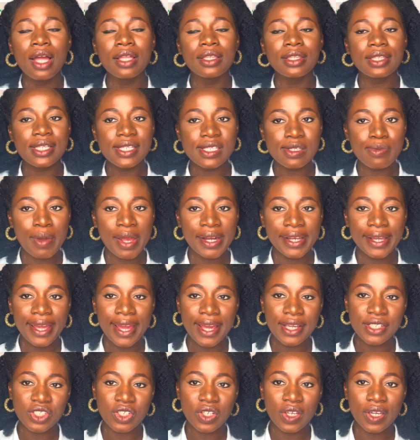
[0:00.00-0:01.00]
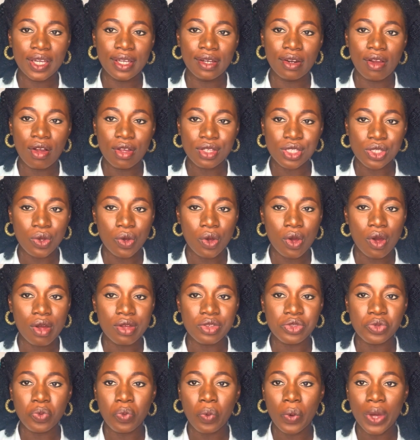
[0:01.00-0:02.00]
This medication can also
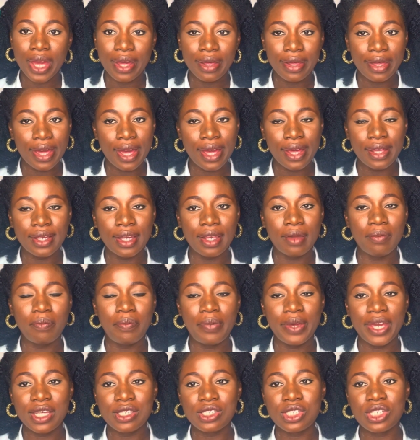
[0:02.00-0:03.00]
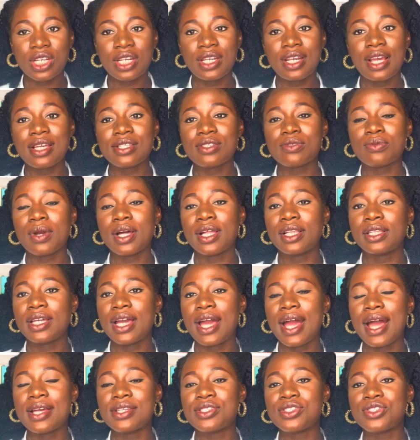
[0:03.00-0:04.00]
cause weight gain in patients, as well
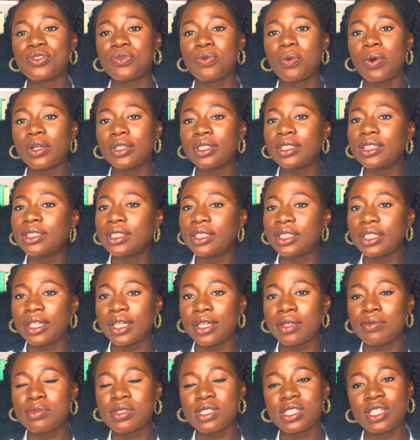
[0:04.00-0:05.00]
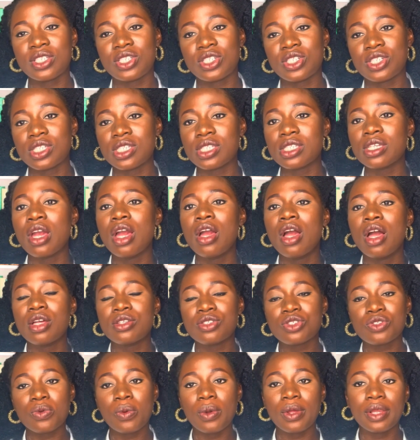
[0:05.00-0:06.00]
as swollen limbs such as
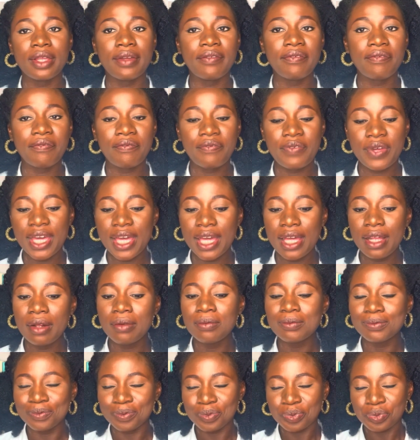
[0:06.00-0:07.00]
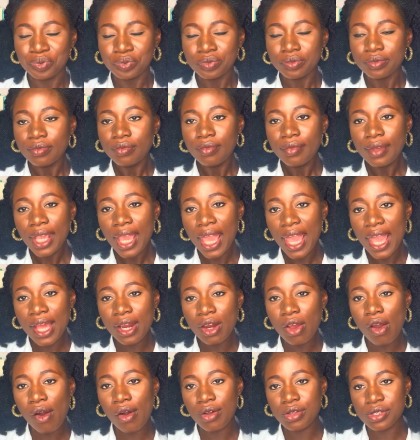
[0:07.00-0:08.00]
swollen feet,
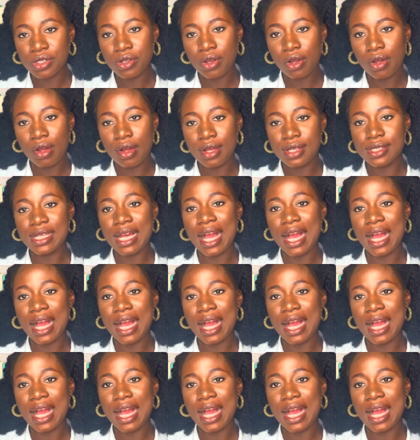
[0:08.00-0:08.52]
and also cause